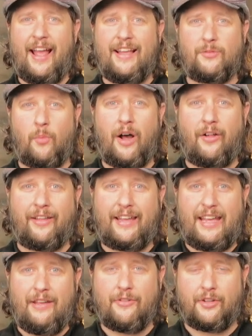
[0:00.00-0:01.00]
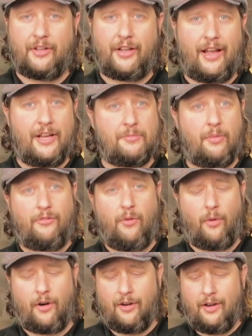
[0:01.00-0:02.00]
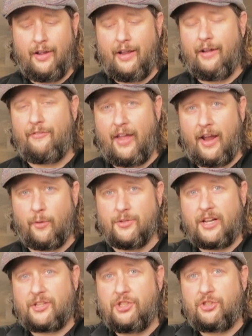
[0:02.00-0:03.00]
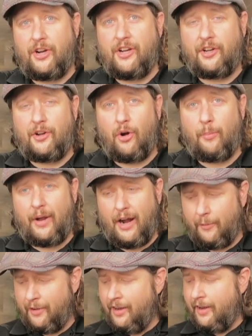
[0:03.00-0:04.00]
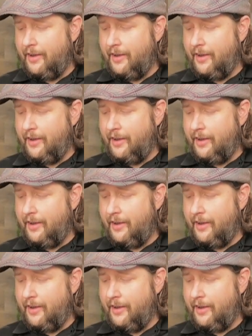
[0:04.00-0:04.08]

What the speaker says: as well evenly as before if the hair was actually straightened and combed out.